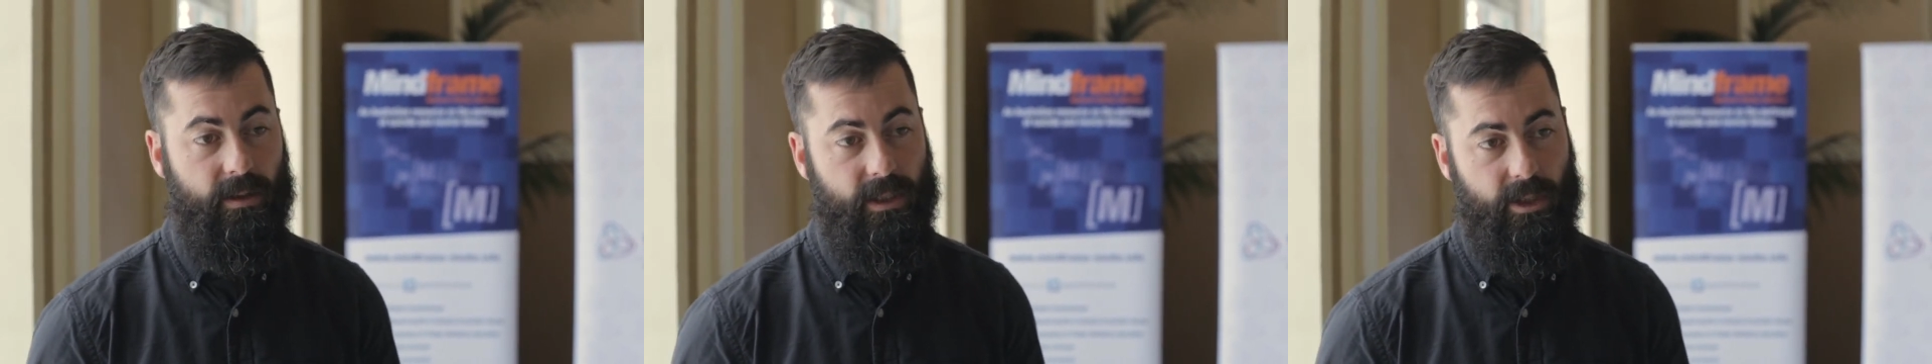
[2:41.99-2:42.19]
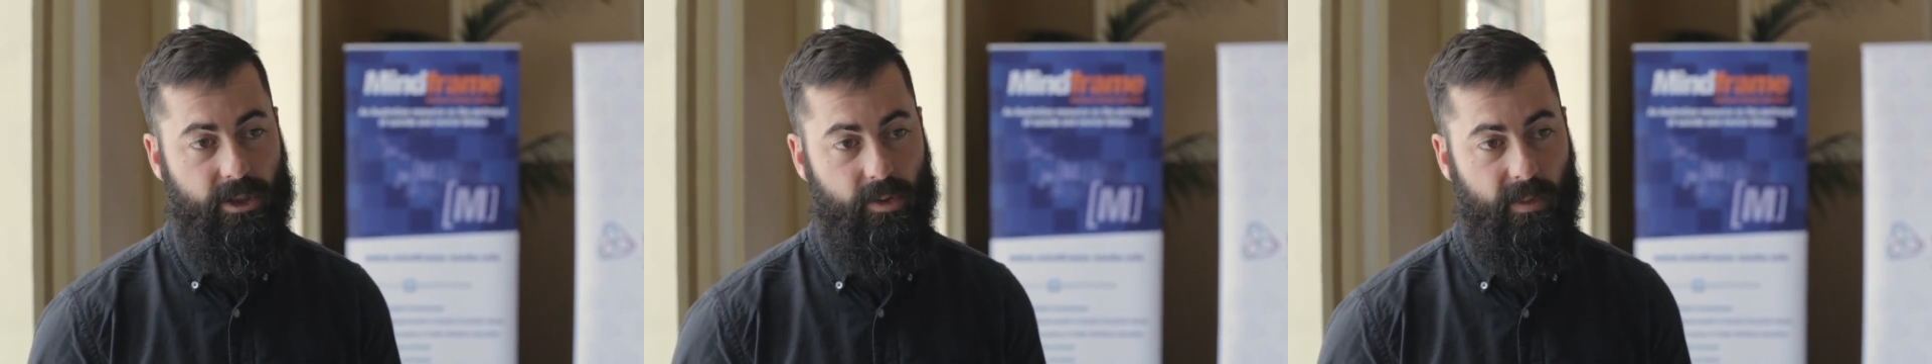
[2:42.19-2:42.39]

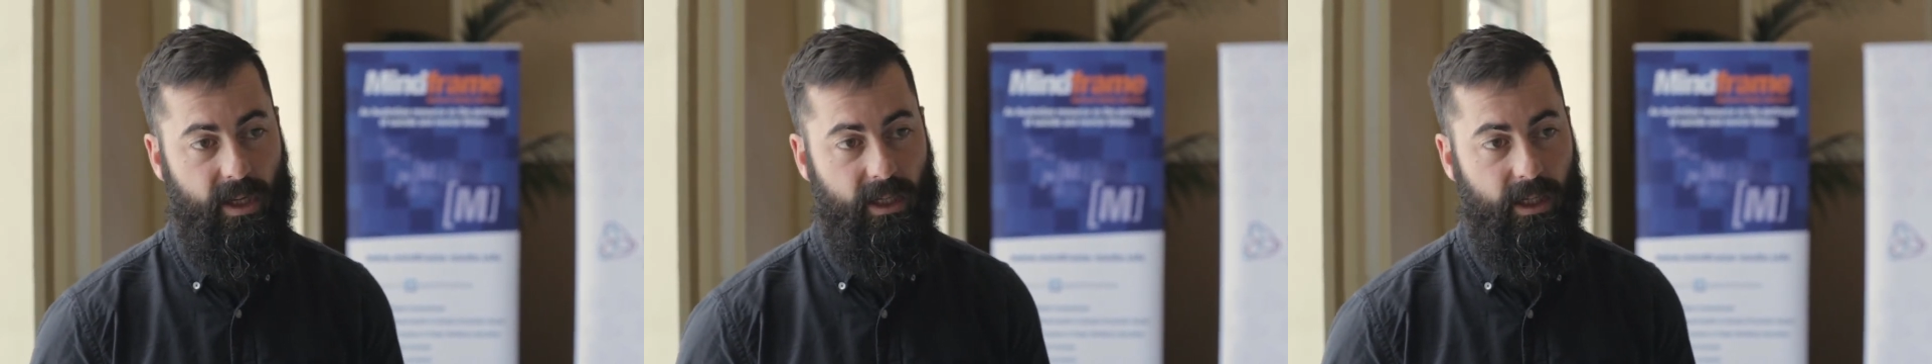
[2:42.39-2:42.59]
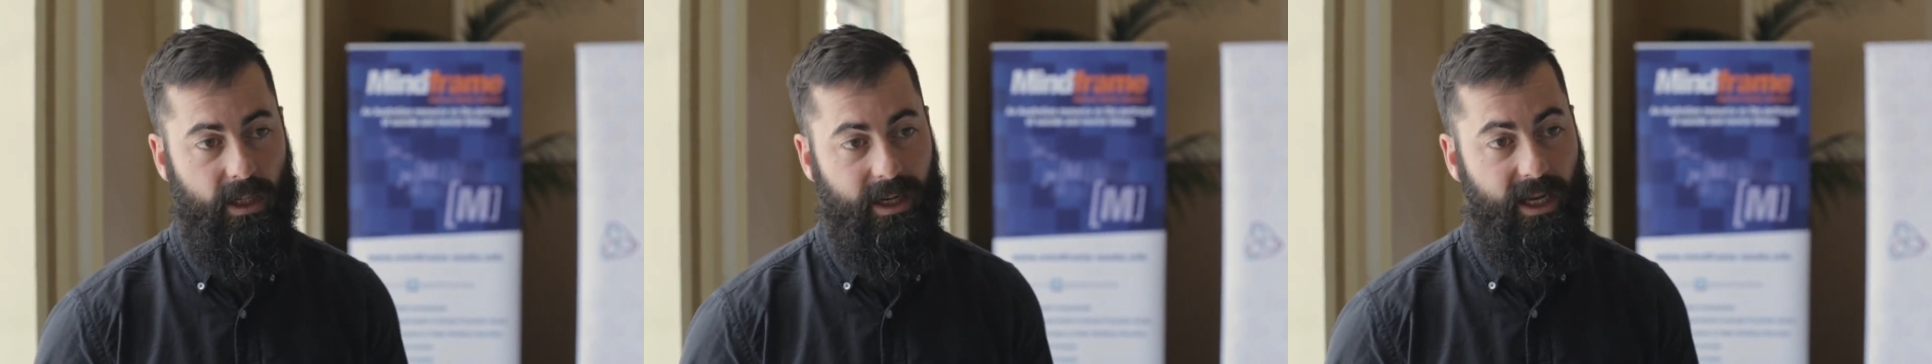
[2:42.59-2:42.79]
social
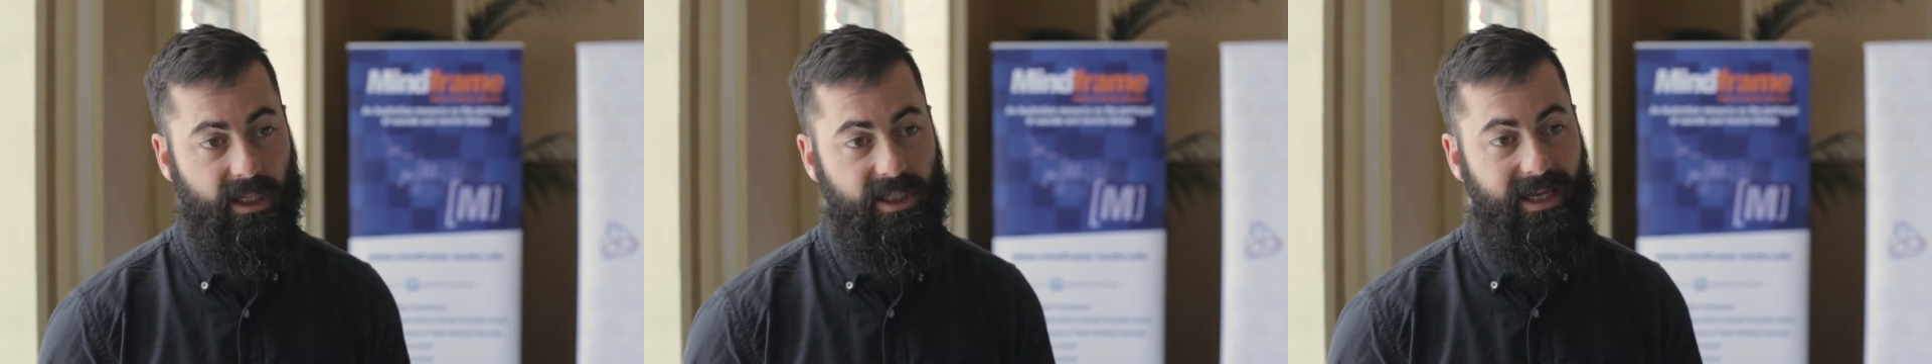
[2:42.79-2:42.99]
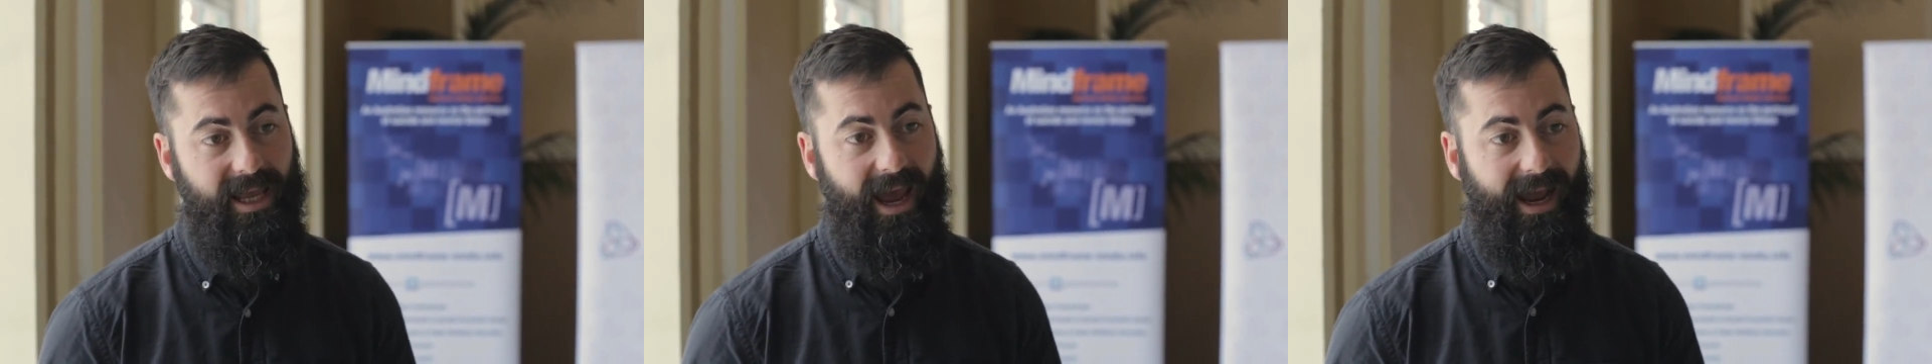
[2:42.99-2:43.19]
media and
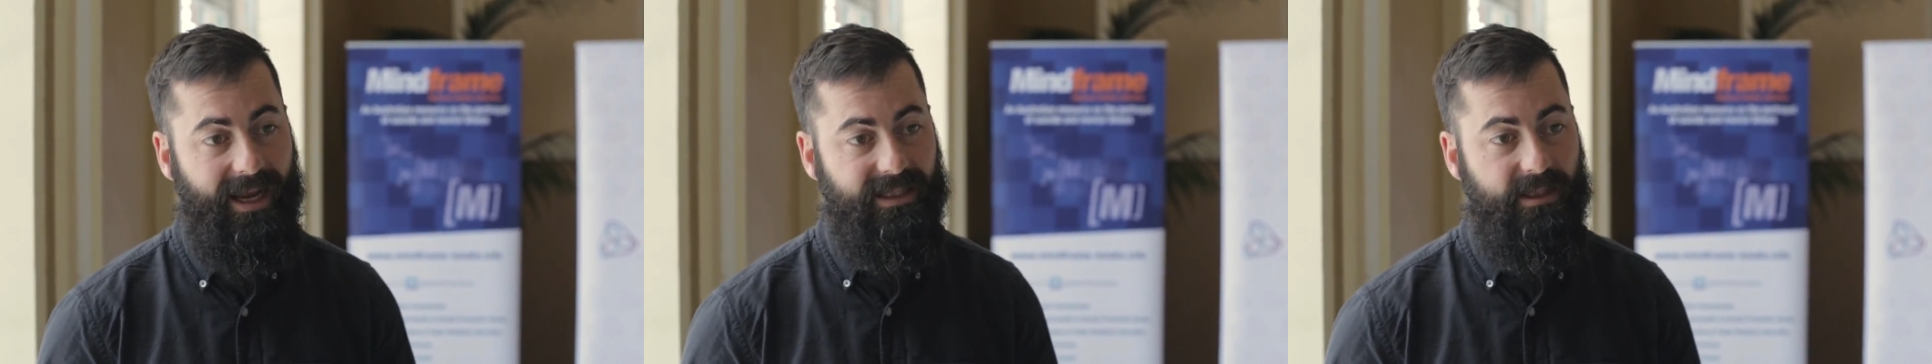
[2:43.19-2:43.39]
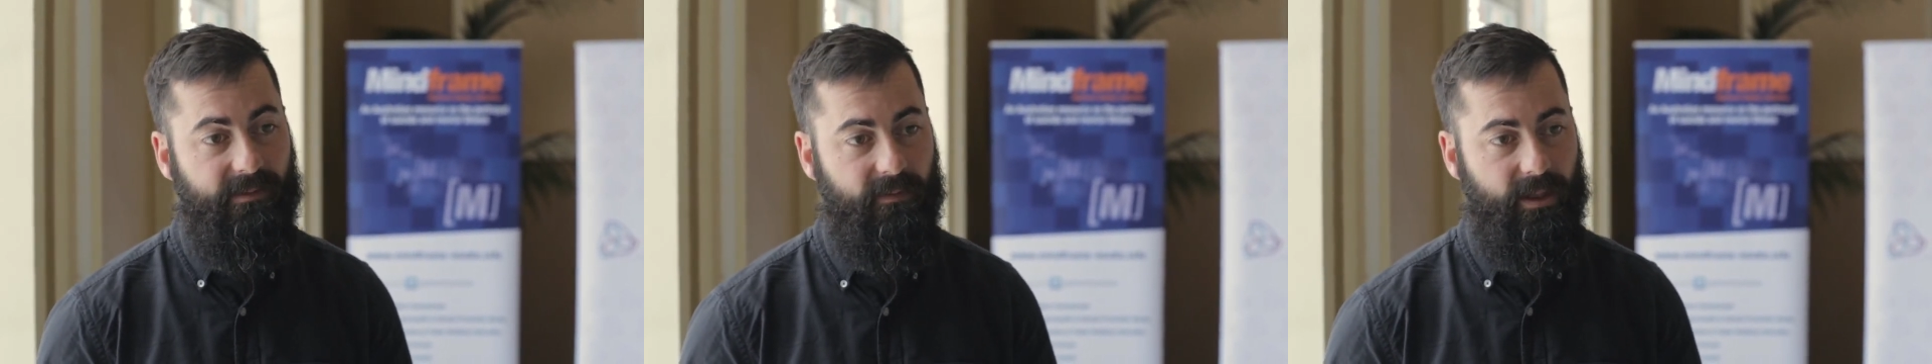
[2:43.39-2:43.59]
actually
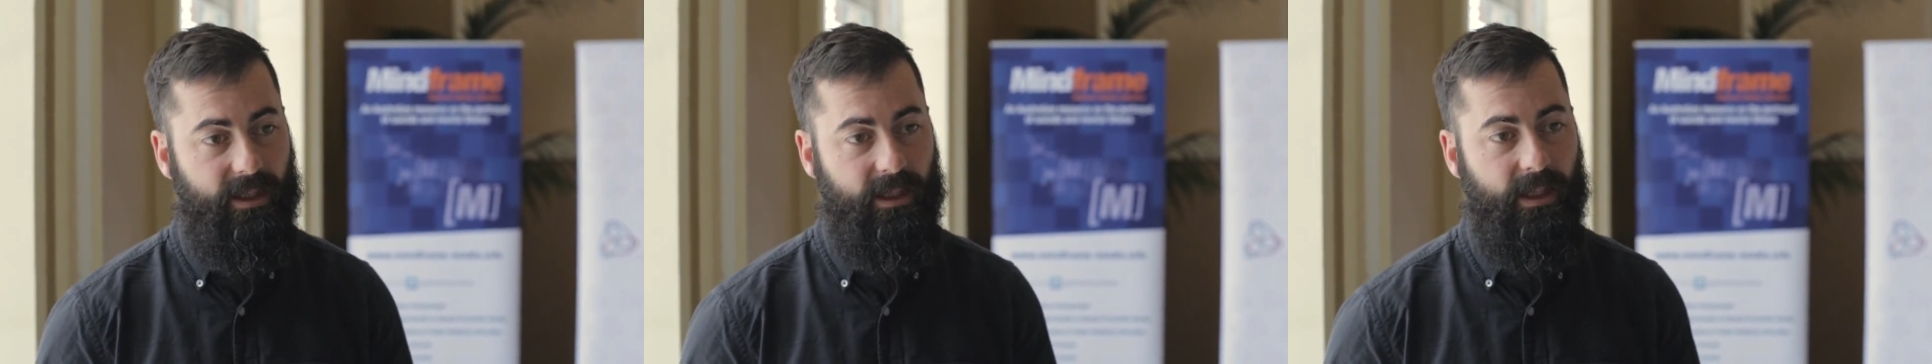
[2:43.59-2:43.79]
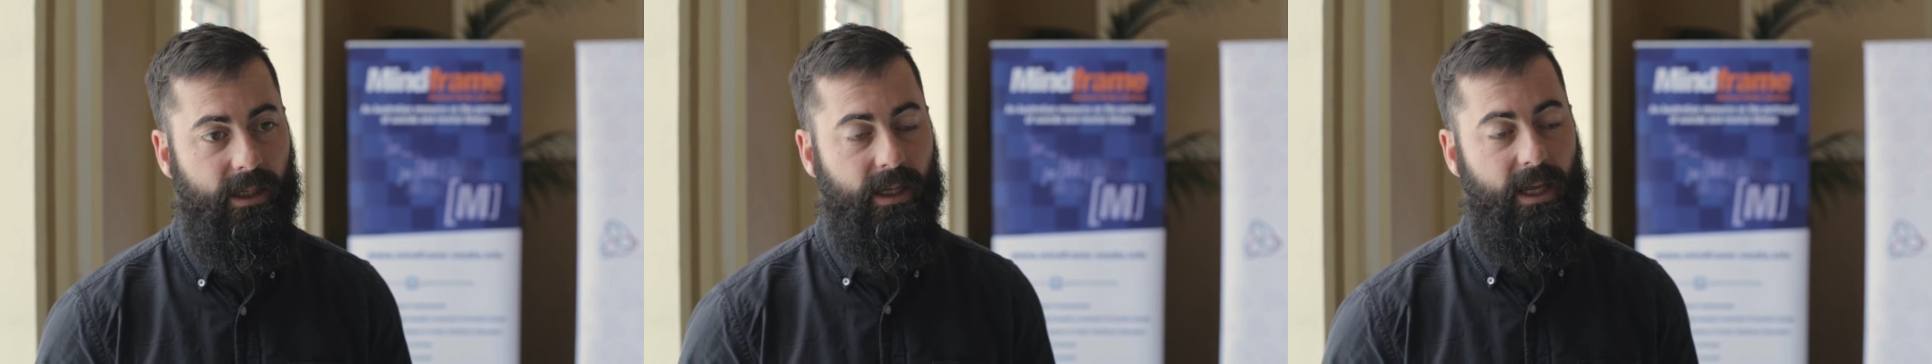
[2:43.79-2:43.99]
actively